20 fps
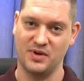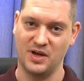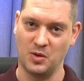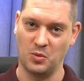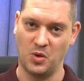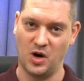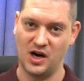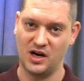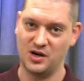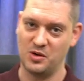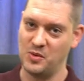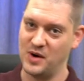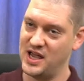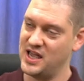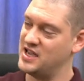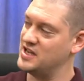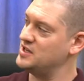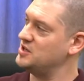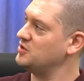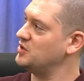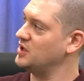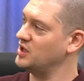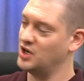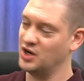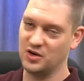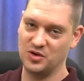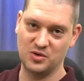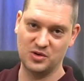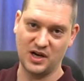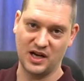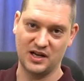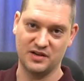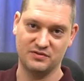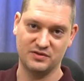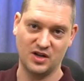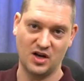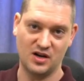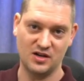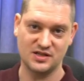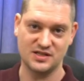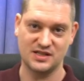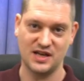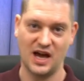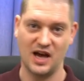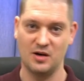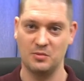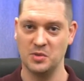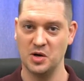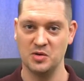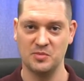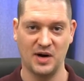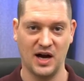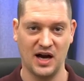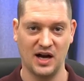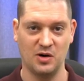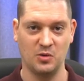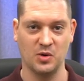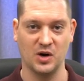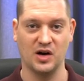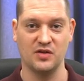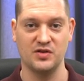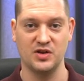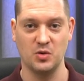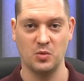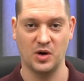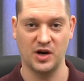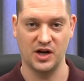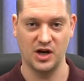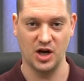and walk away and you can go kind of vlog style mobile wherever you want